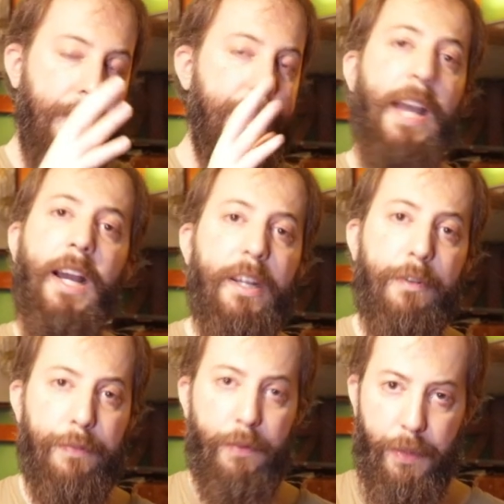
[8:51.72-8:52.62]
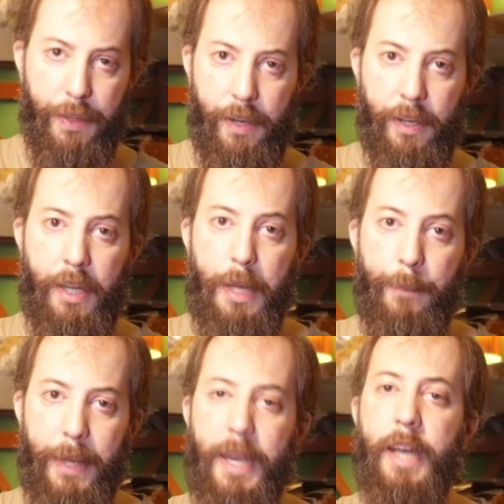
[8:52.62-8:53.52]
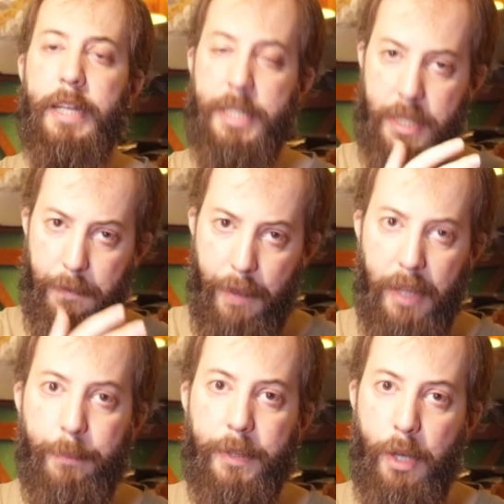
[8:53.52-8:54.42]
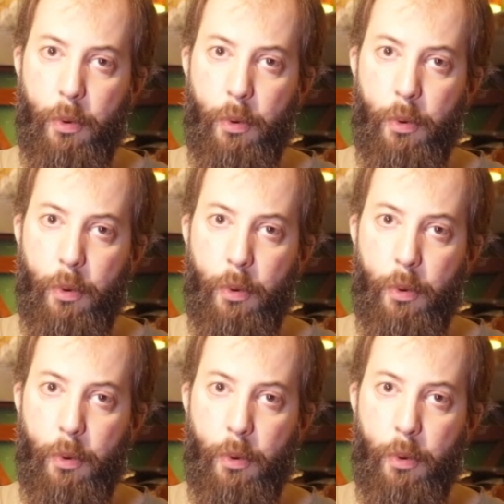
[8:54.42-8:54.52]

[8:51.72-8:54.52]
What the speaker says: The younger Futhark began its development